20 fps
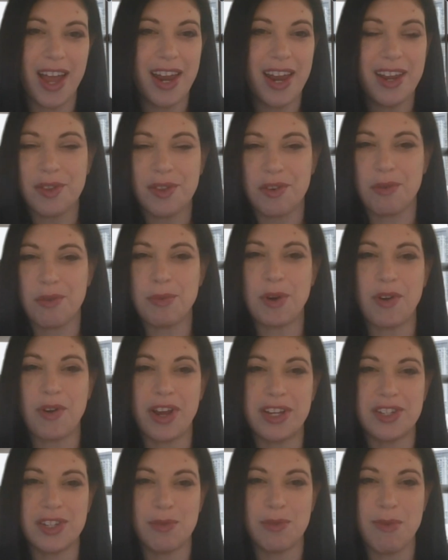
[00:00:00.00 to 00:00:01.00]
any other
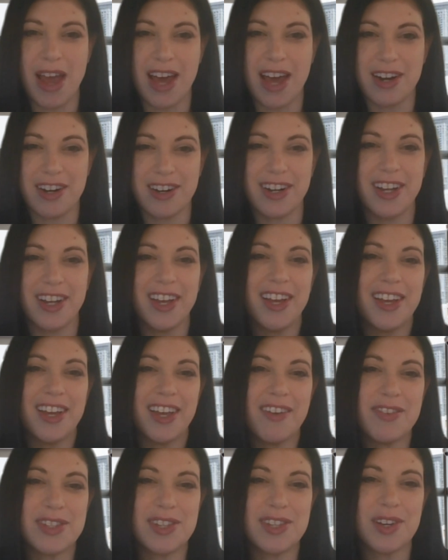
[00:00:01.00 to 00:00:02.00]
immigration matter,
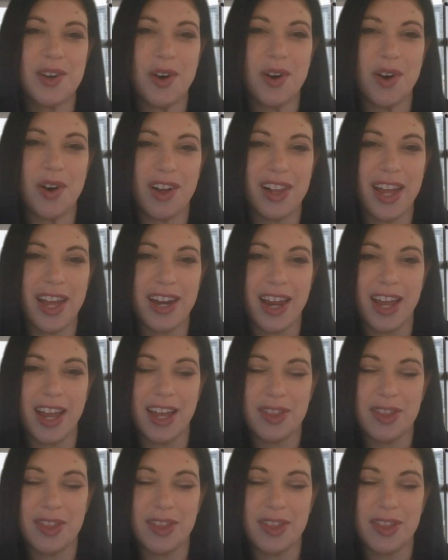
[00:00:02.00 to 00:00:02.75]
give us a call at